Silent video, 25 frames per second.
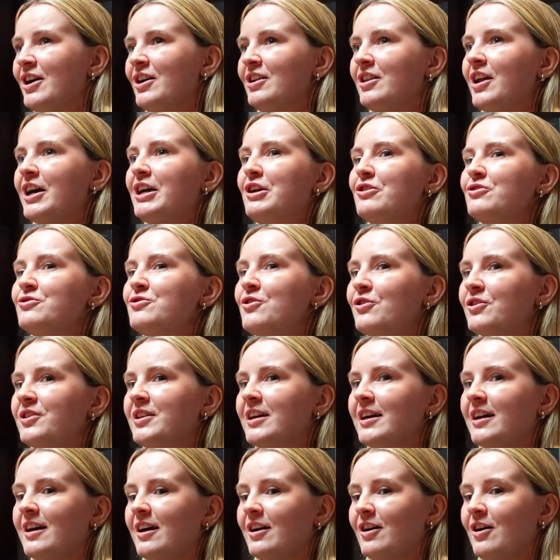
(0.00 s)
like
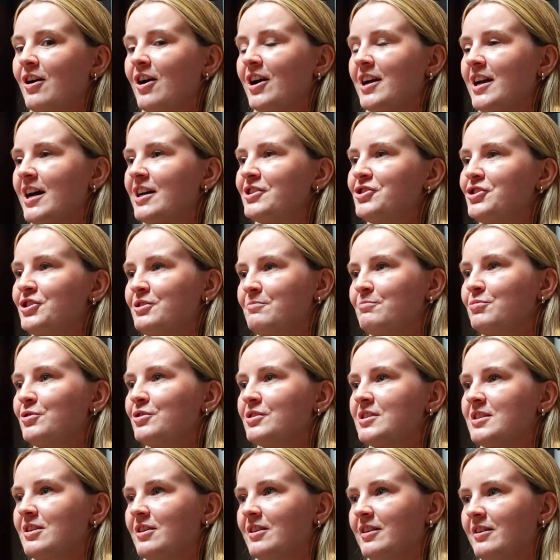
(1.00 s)
nothing a Kardashian
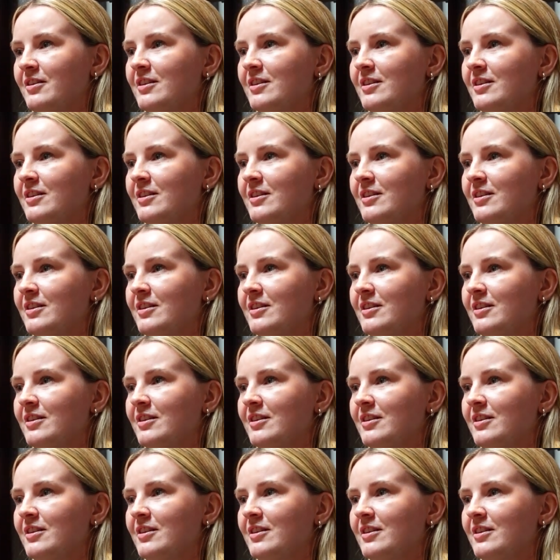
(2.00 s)
puts on their